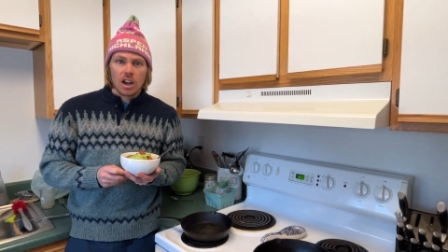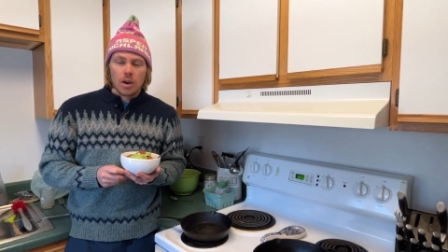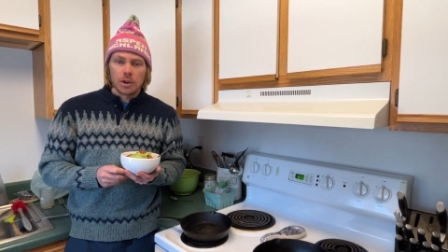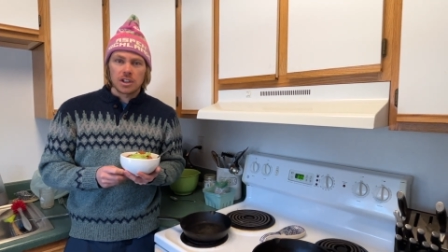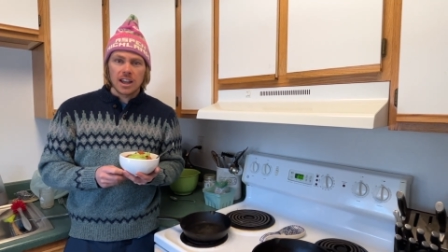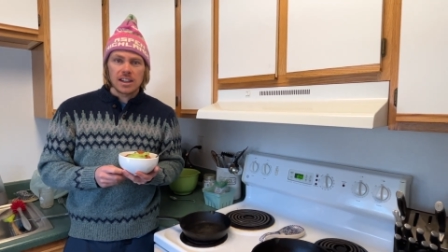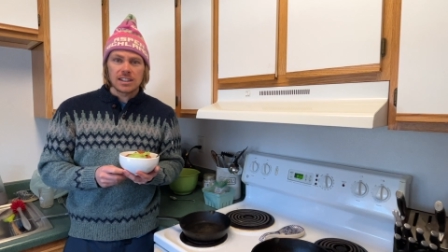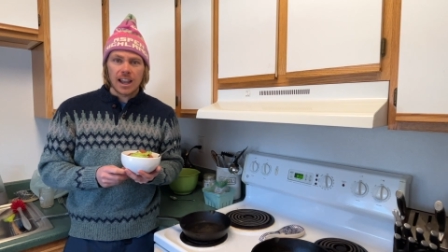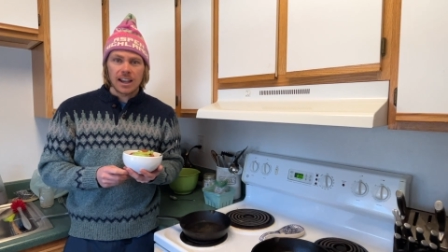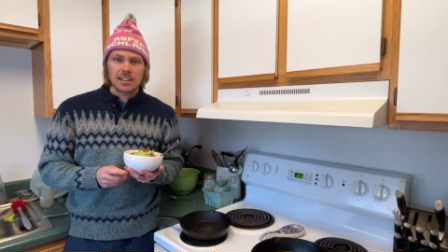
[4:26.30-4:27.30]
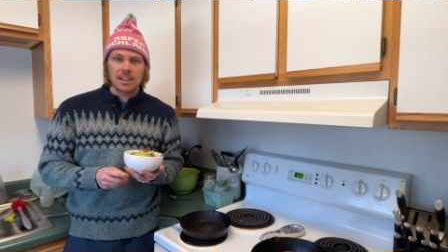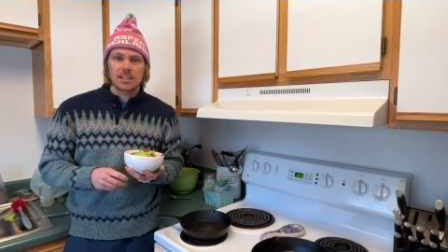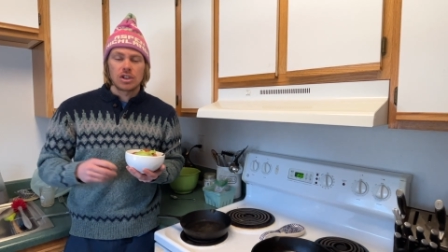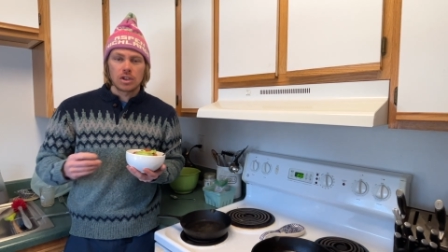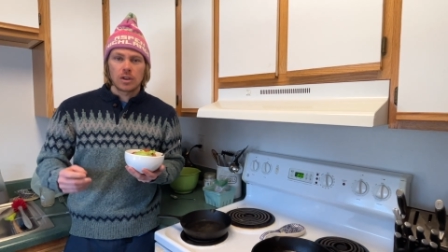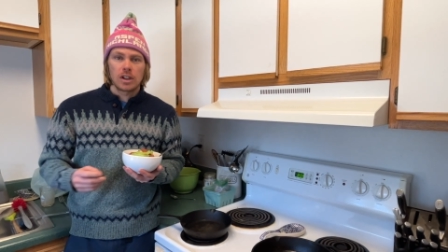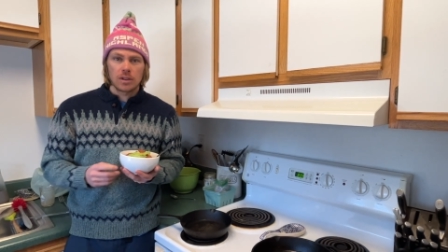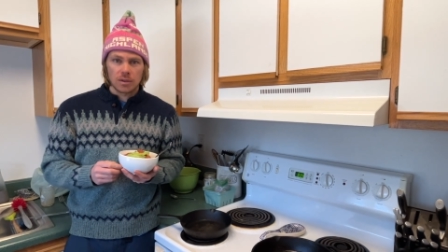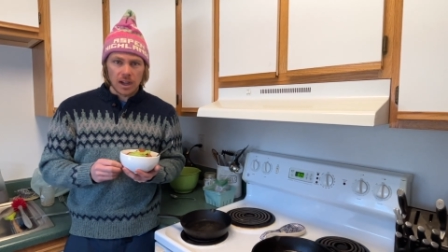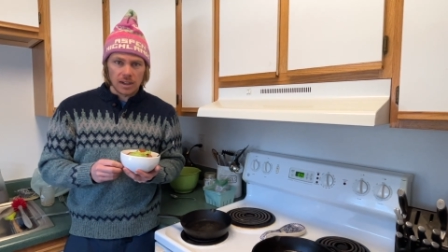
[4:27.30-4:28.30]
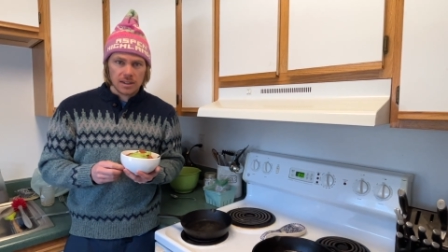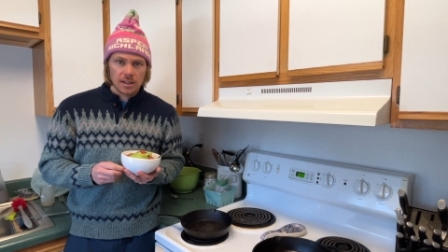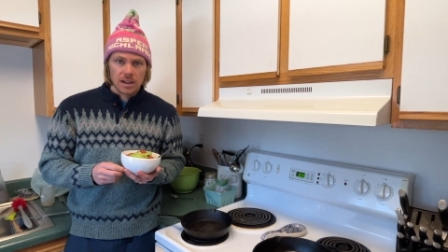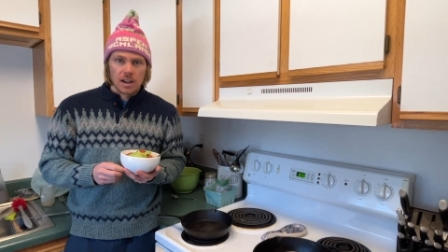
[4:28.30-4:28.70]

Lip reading: which then is accessed during the race.